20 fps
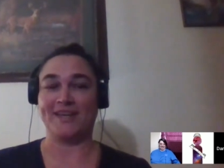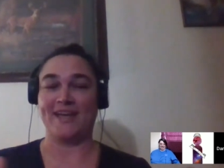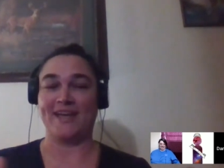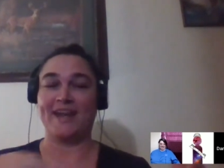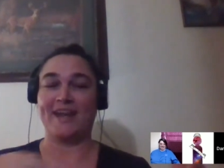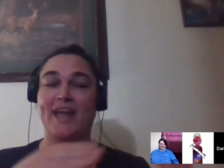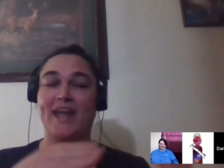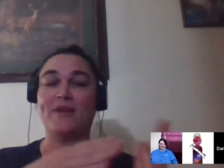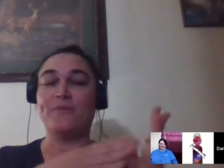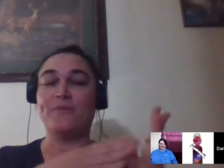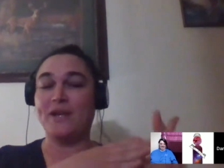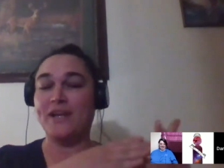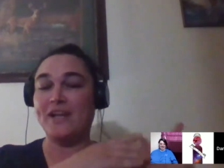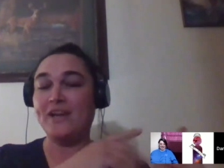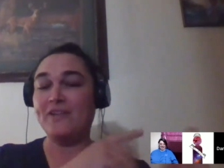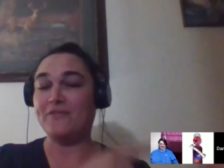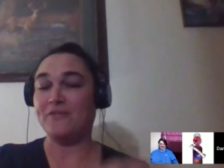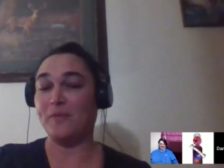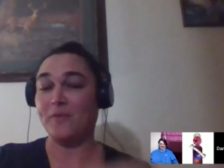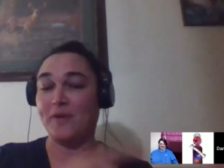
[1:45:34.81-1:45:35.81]
and I read
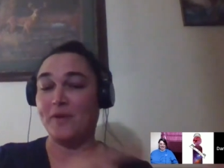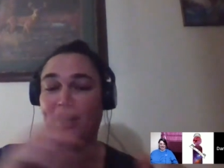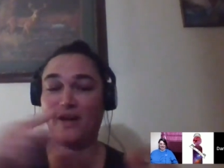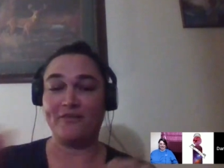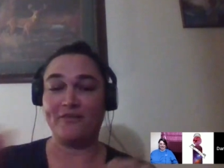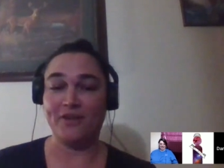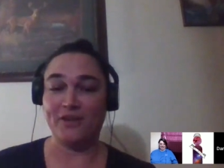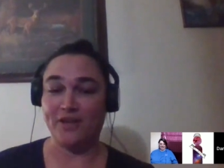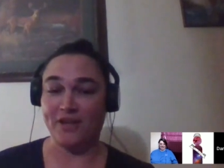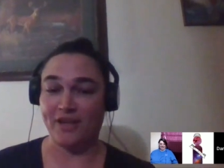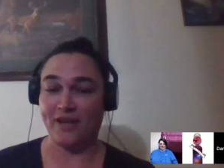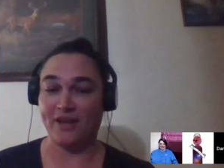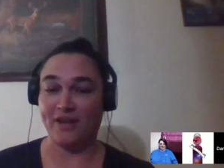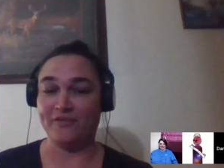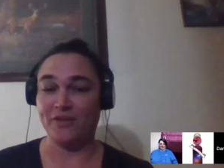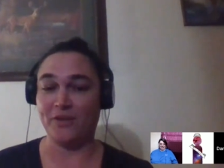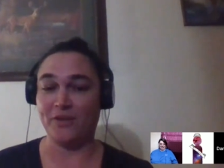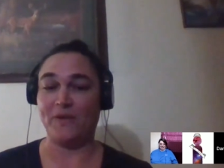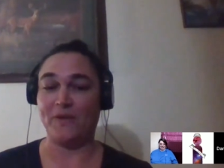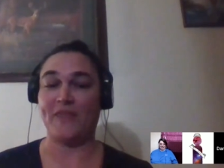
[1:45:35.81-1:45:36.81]
it from cover to
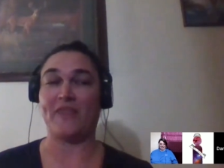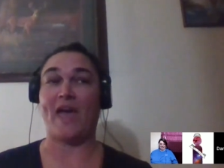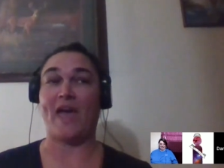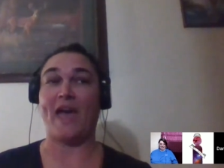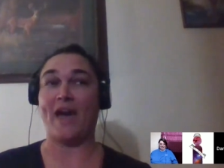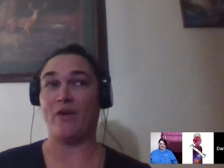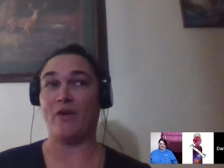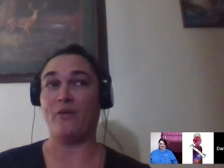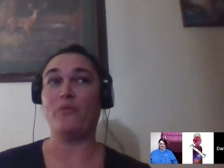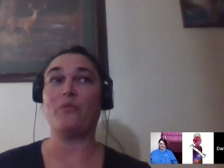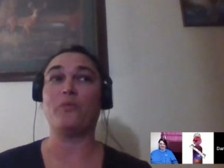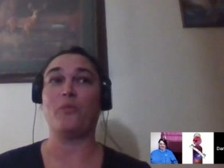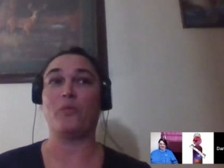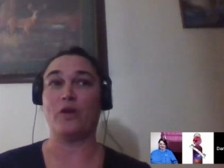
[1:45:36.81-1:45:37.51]
cover without